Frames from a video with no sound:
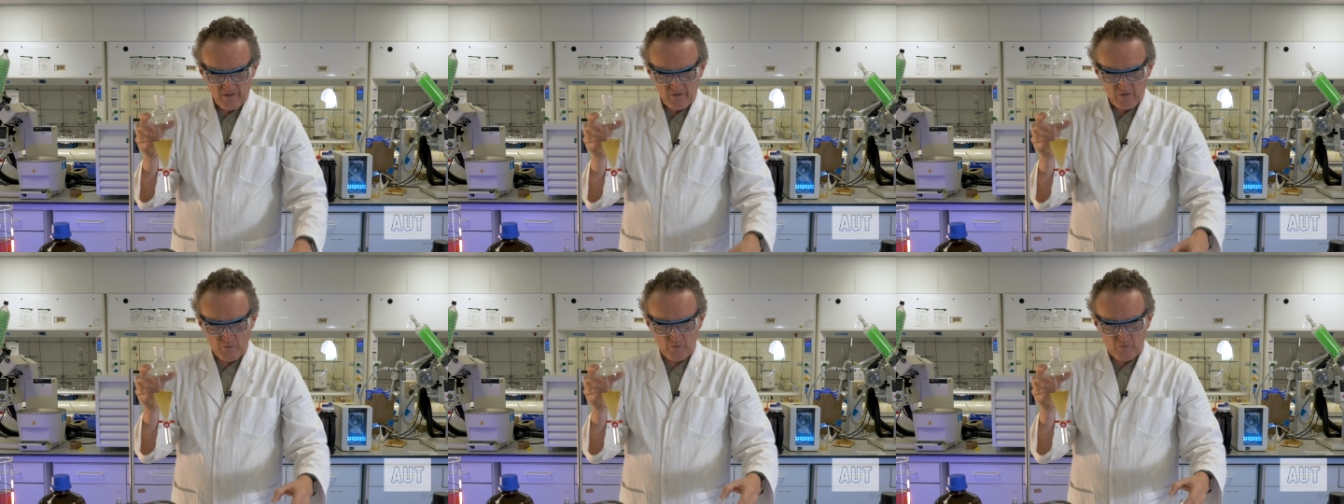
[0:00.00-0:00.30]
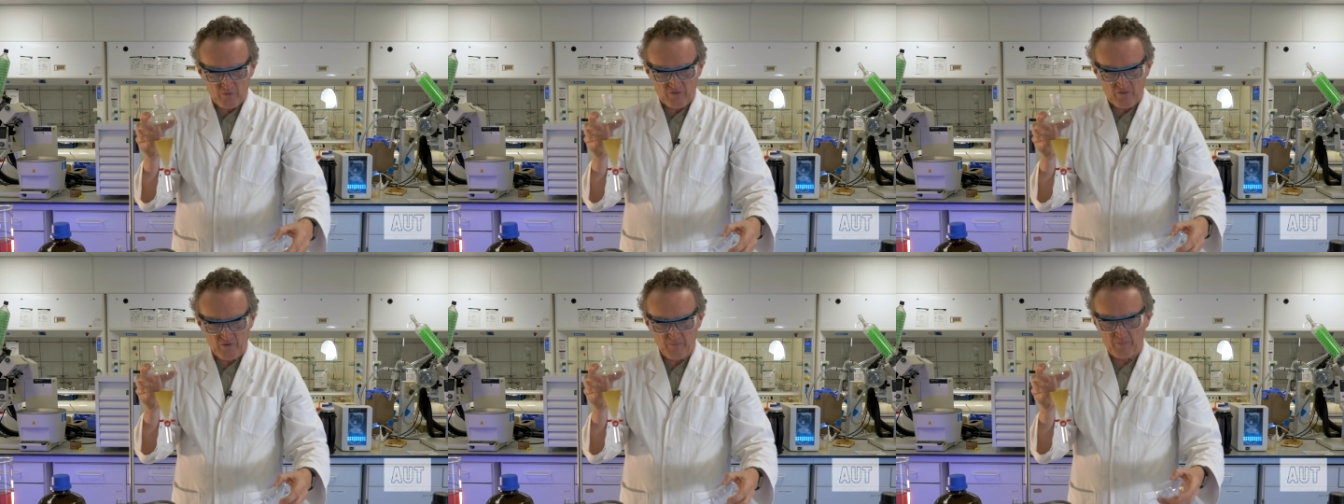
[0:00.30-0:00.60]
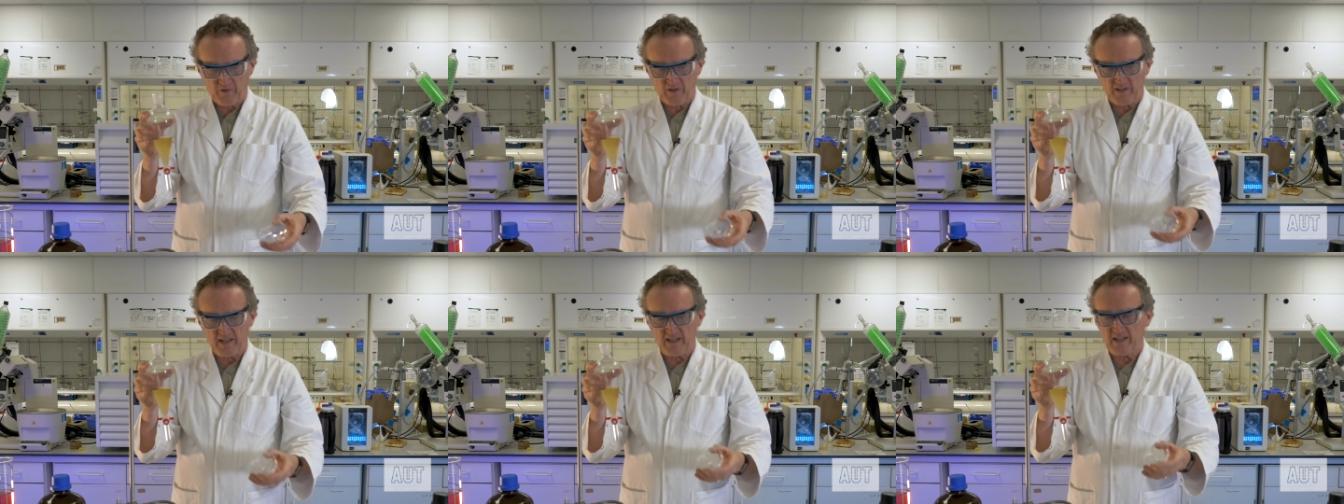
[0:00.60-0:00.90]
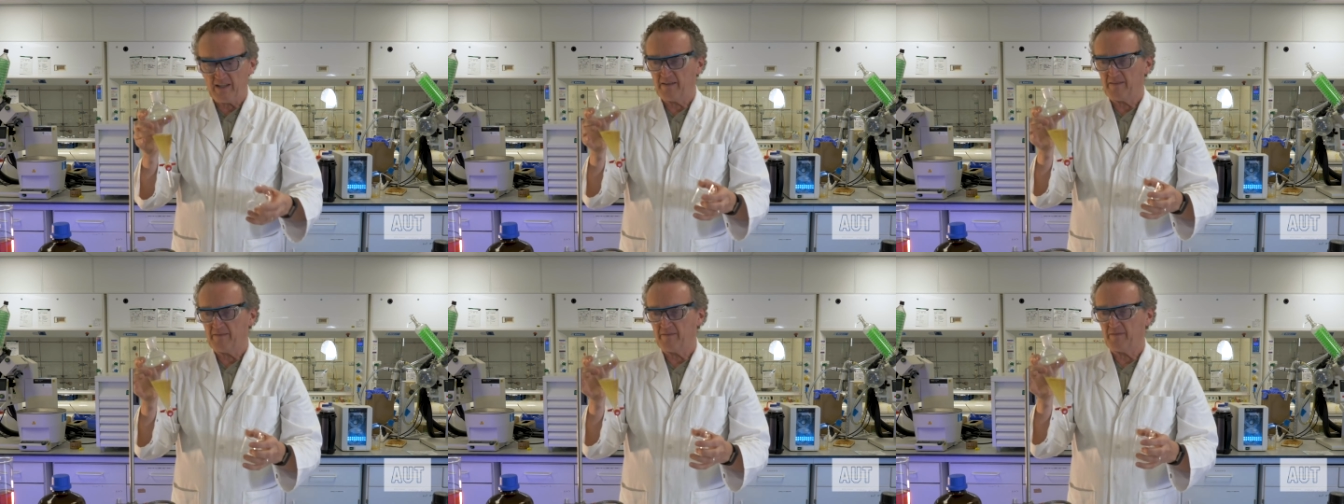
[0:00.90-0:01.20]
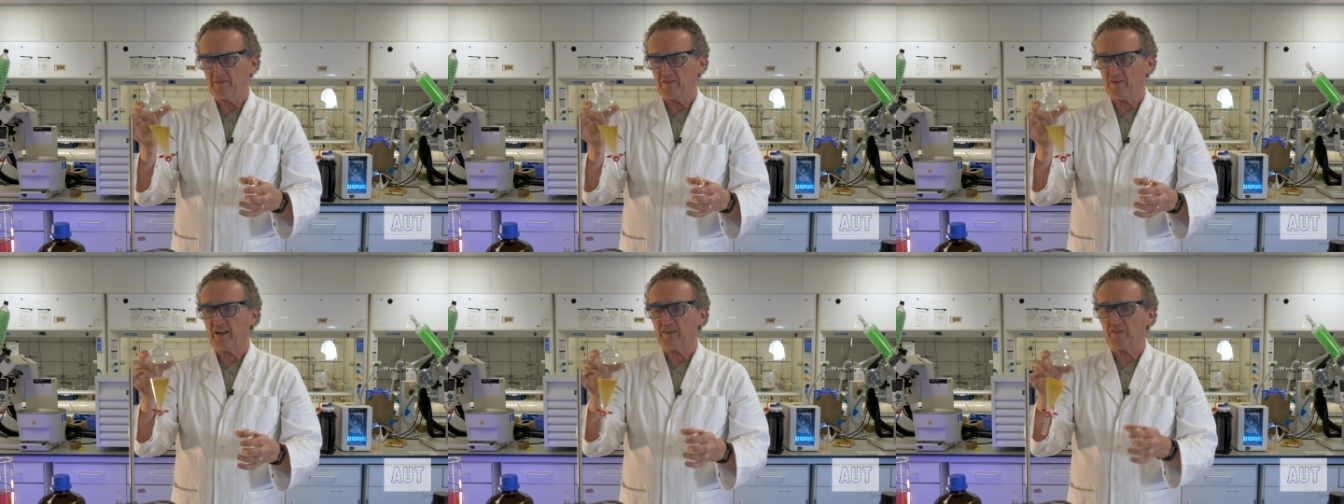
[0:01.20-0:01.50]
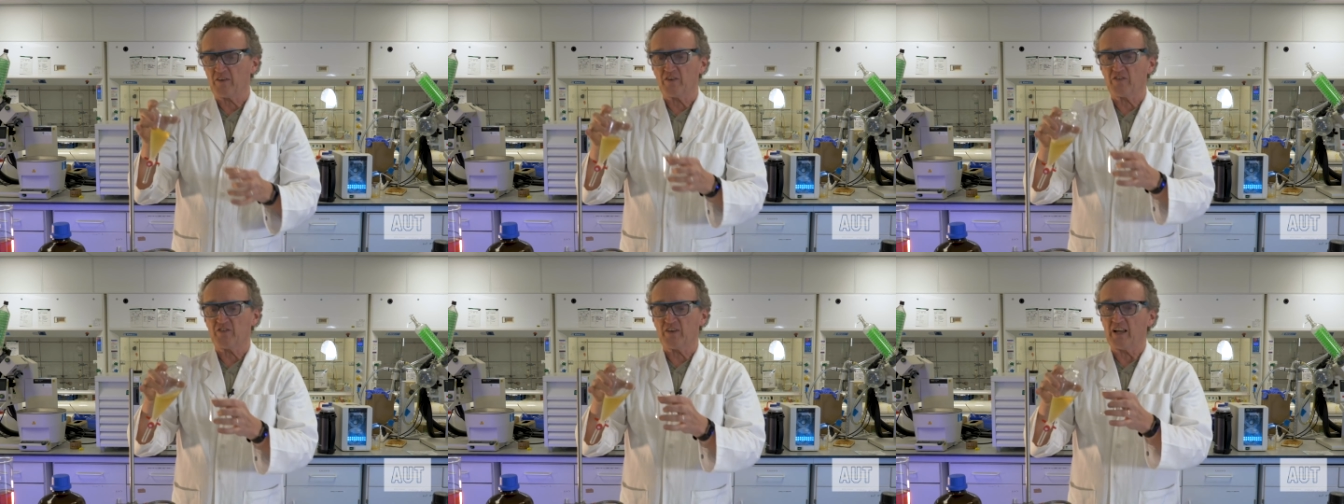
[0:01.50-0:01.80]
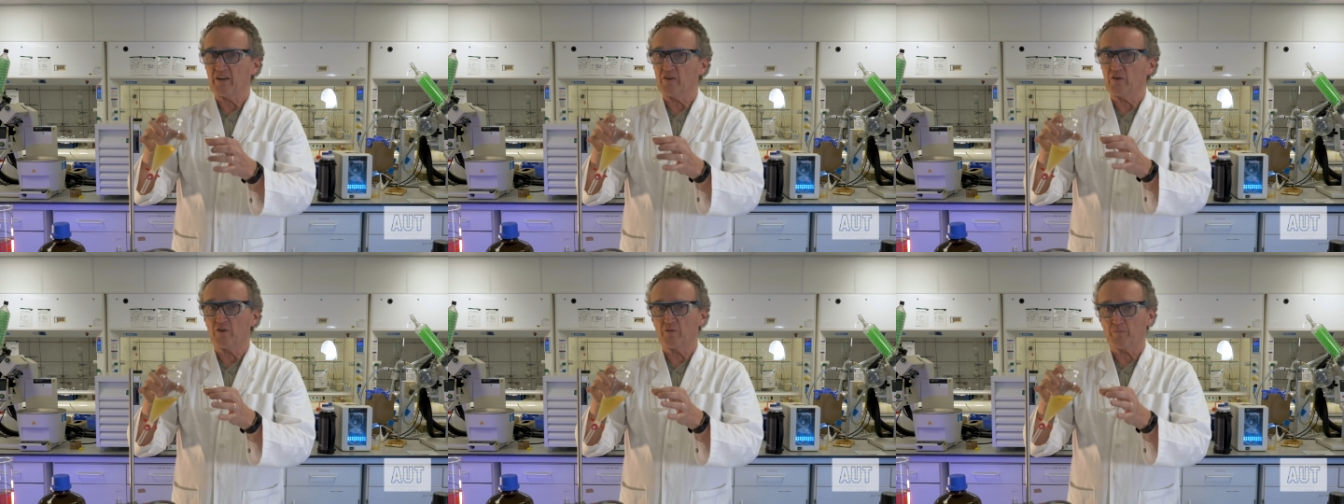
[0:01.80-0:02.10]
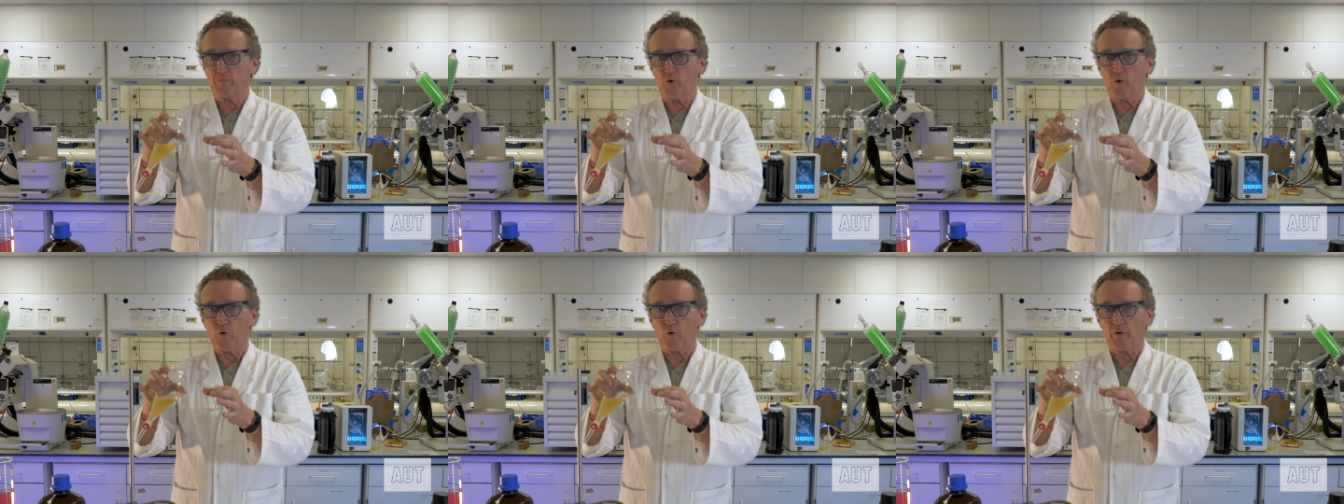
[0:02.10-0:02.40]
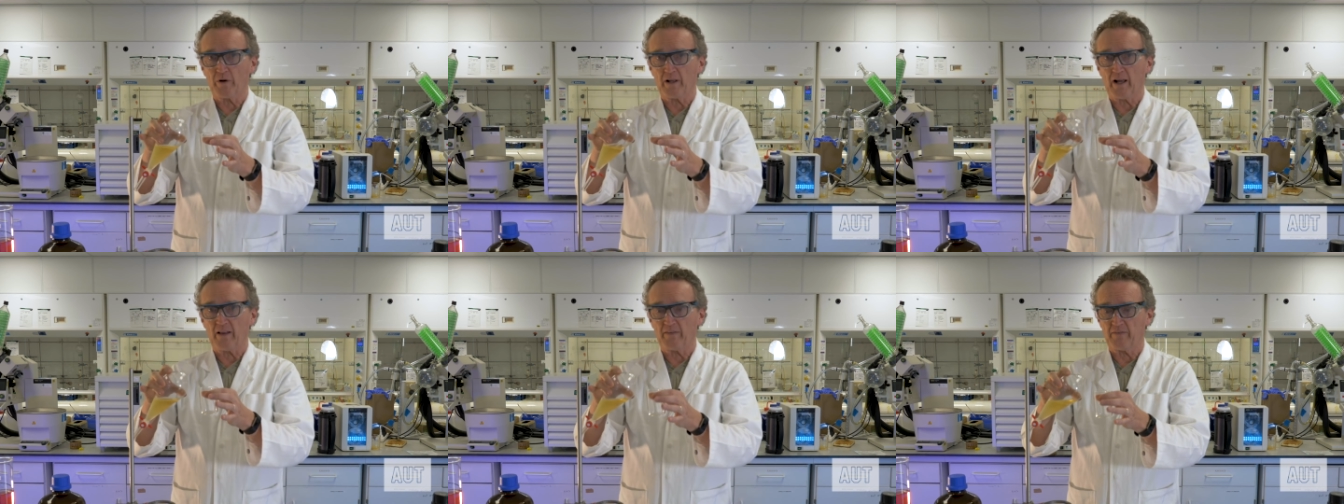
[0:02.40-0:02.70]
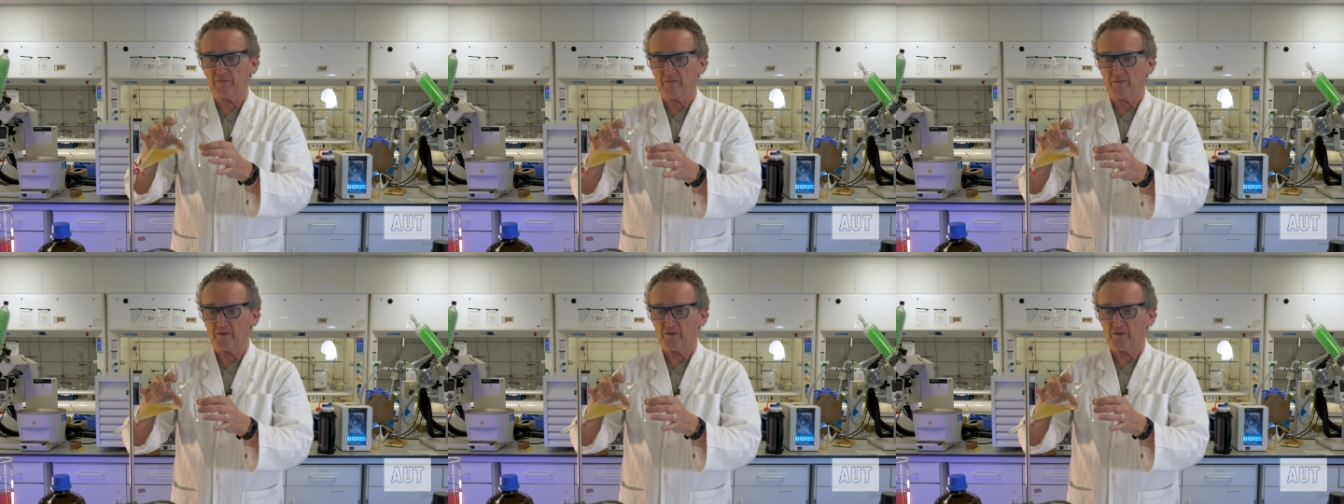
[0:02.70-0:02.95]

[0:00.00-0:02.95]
You simply take this and you just pour it out